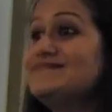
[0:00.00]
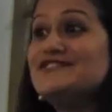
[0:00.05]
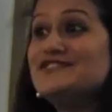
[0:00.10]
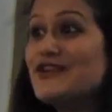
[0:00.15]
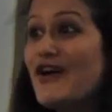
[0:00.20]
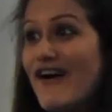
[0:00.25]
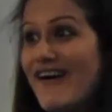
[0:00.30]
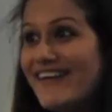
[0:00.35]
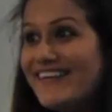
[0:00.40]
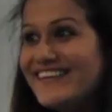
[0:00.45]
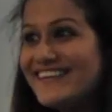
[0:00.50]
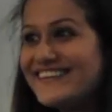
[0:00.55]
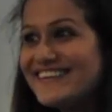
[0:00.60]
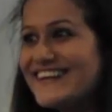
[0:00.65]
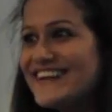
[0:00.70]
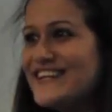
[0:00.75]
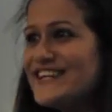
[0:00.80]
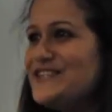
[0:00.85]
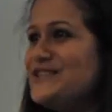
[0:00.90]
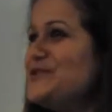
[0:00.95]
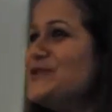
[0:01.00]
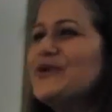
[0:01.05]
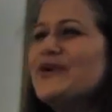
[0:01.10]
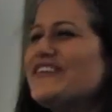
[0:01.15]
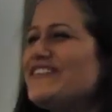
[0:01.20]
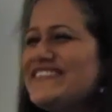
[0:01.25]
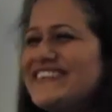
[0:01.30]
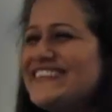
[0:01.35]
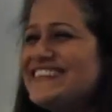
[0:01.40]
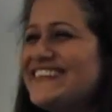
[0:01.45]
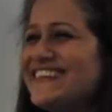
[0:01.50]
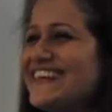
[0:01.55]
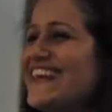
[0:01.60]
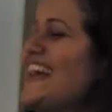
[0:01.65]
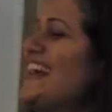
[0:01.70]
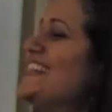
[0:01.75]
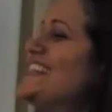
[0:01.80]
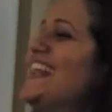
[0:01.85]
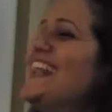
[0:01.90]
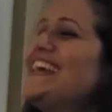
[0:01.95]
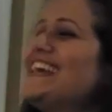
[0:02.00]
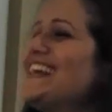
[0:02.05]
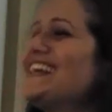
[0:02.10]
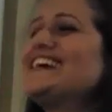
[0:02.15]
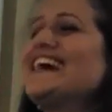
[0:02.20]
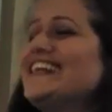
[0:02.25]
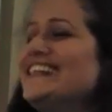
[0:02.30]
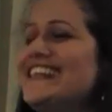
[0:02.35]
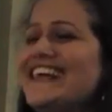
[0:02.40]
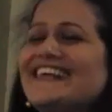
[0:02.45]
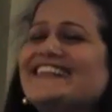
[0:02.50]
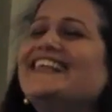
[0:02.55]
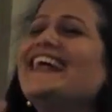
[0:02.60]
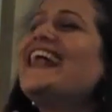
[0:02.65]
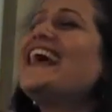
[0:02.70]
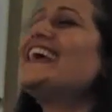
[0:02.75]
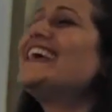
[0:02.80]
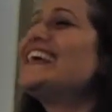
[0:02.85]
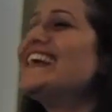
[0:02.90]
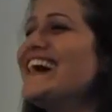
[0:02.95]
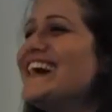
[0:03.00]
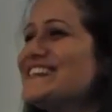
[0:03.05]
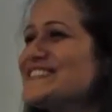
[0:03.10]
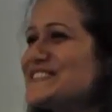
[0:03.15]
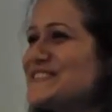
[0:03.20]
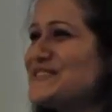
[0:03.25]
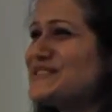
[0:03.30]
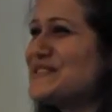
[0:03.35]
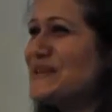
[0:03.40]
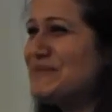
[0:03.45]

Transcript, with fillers: Sure. You know everything. Then I can then I can ask you